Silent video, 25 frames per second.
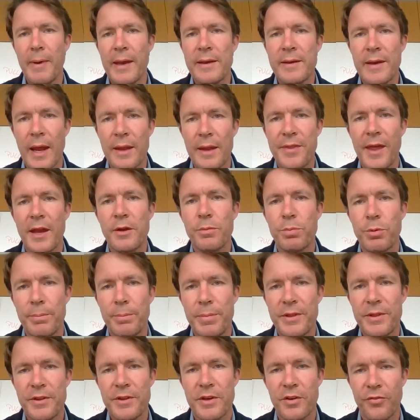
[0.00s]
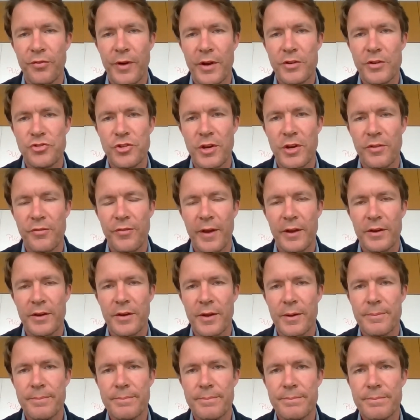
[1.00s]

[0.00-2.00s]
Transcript: And that will be the differentiating factor.